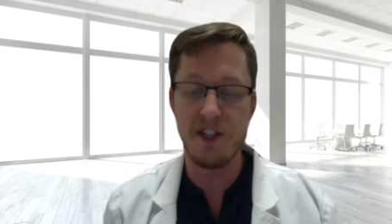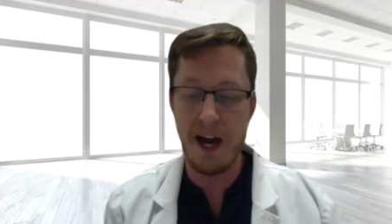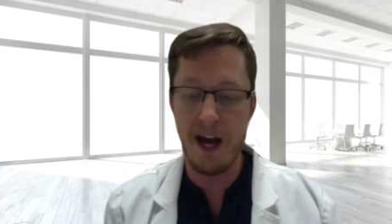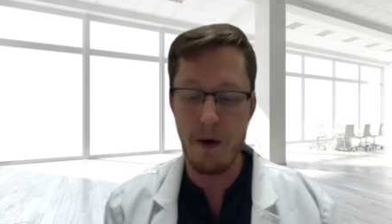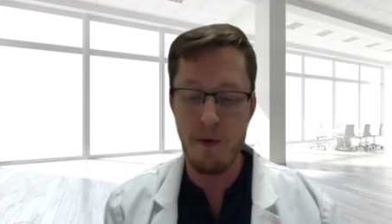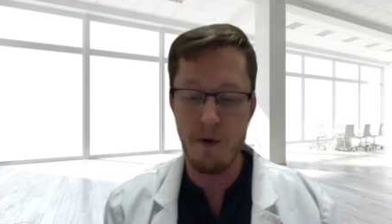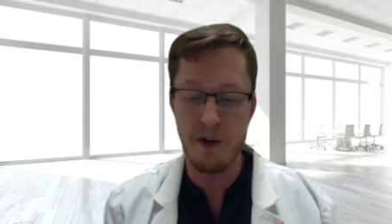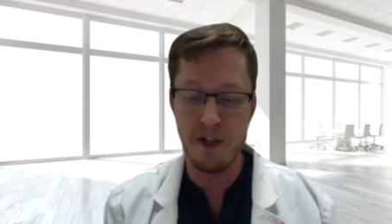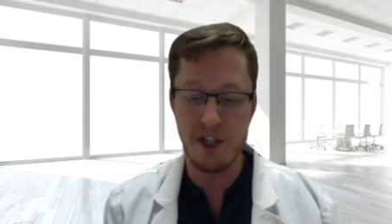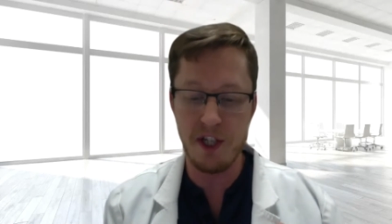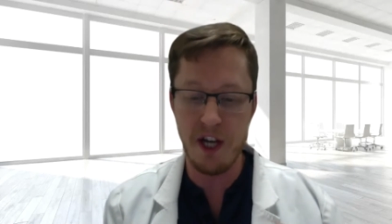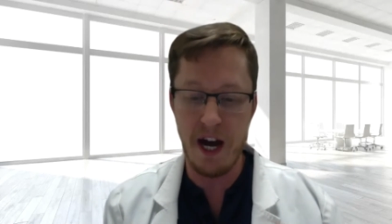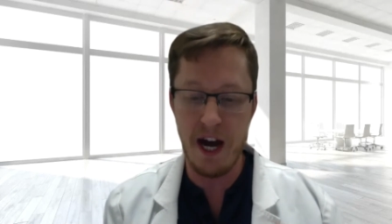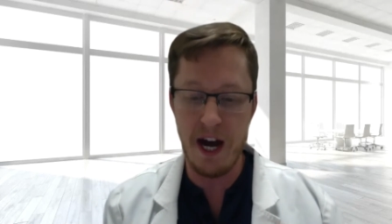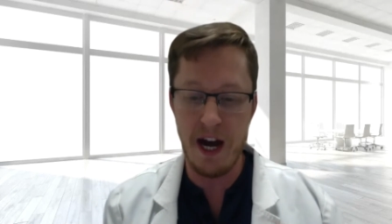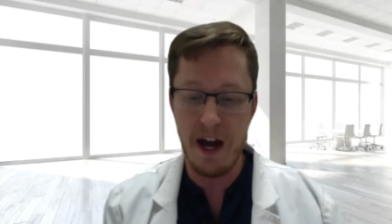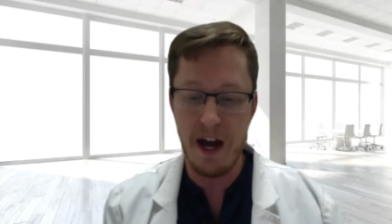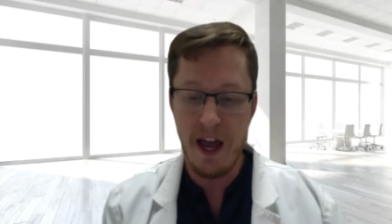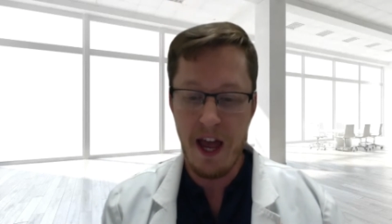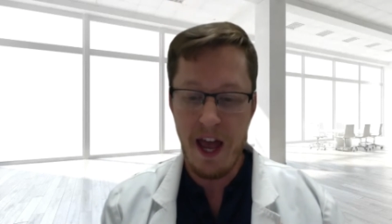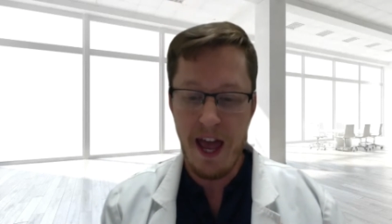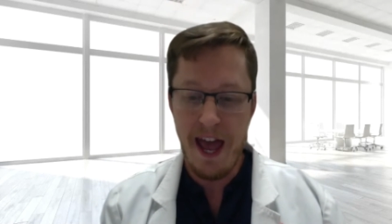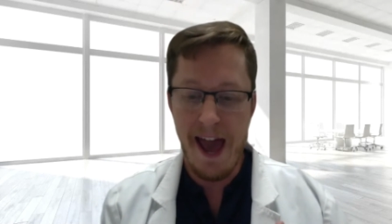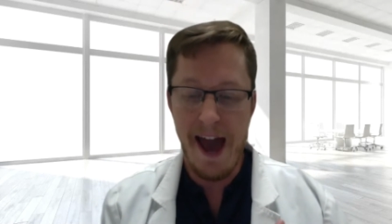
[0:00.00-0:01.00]
I was
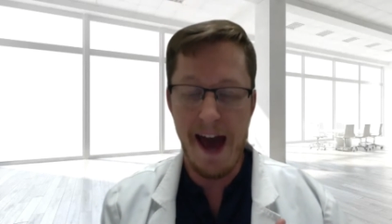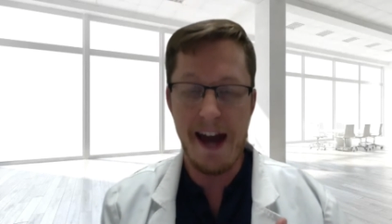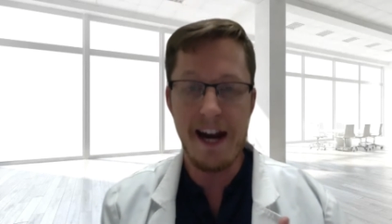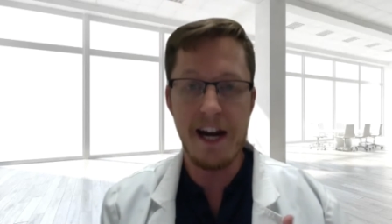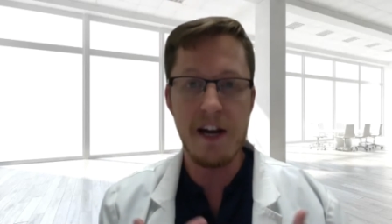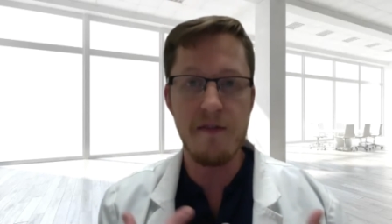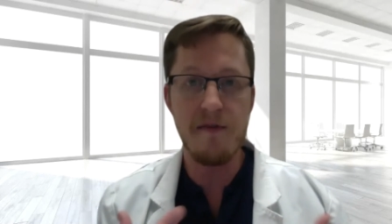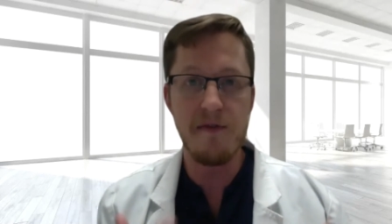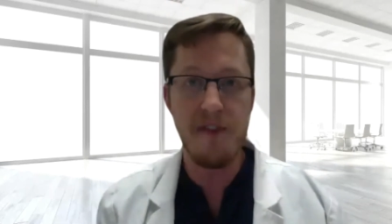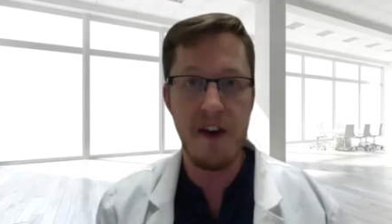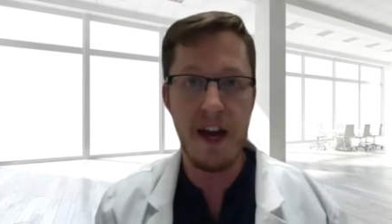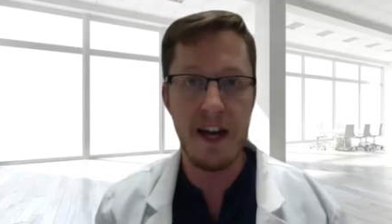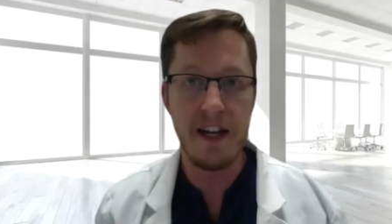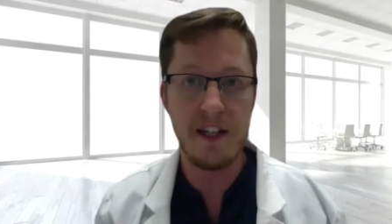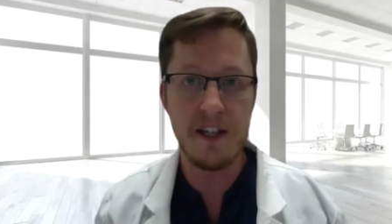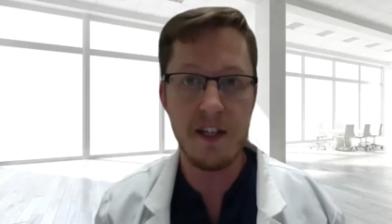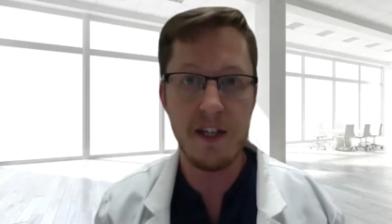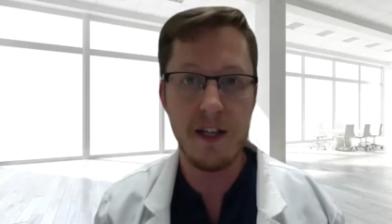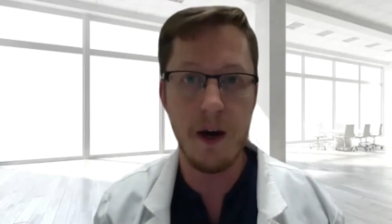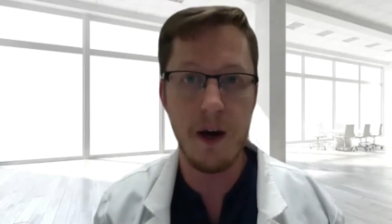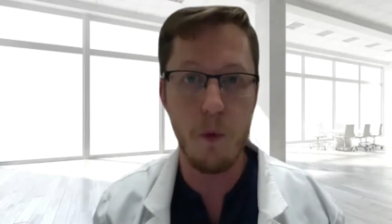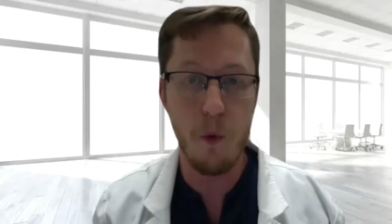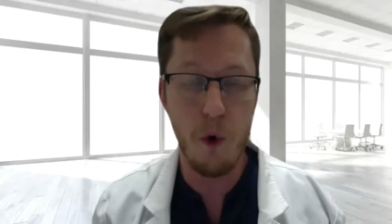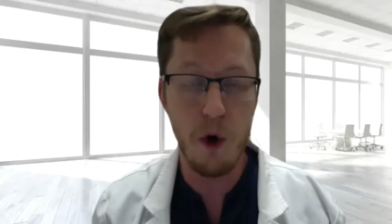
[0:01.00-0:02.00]
at an event,
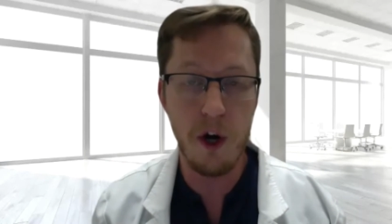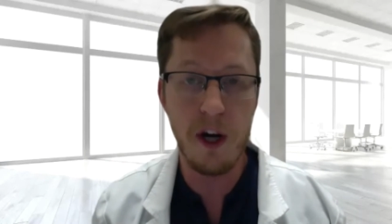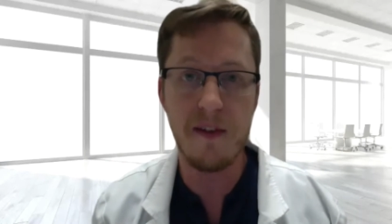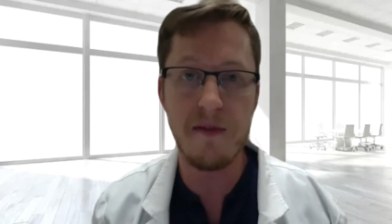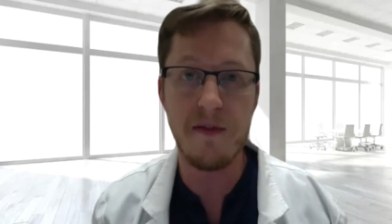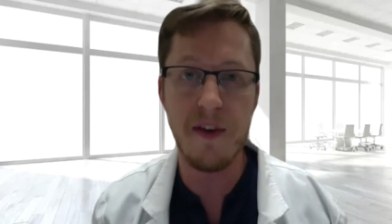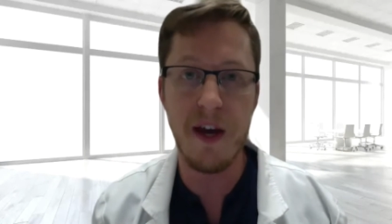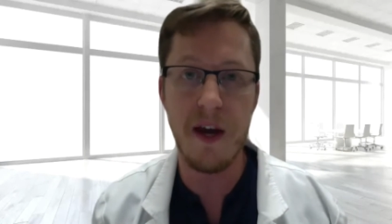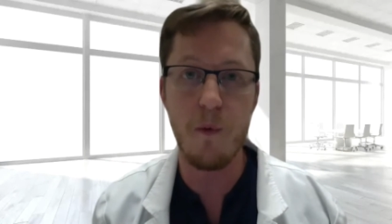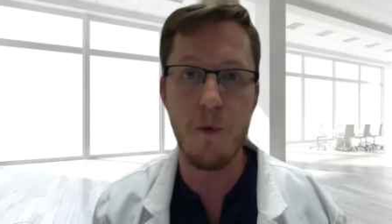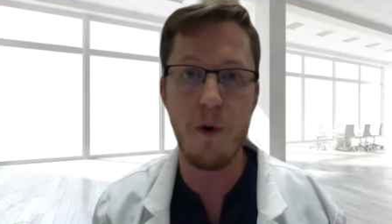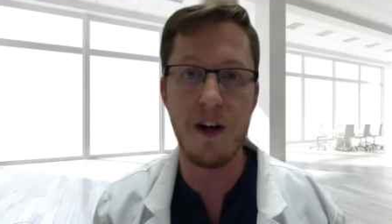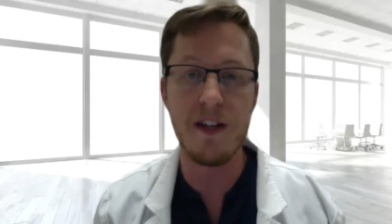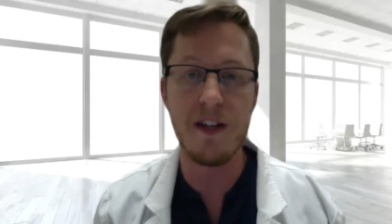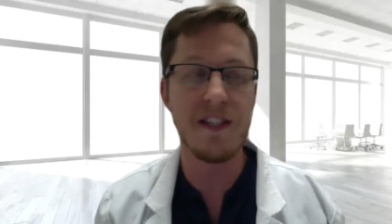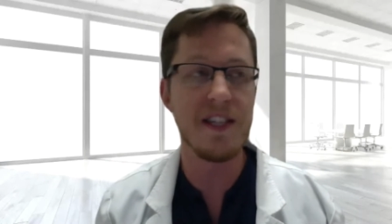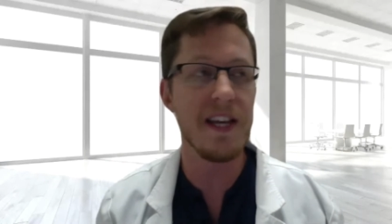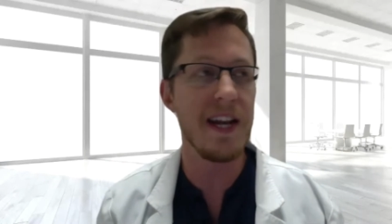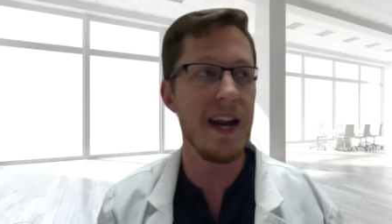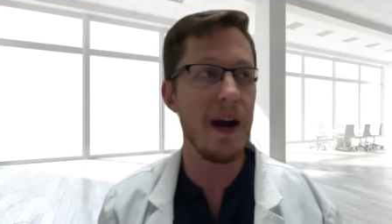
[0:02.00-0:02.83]
a work event once,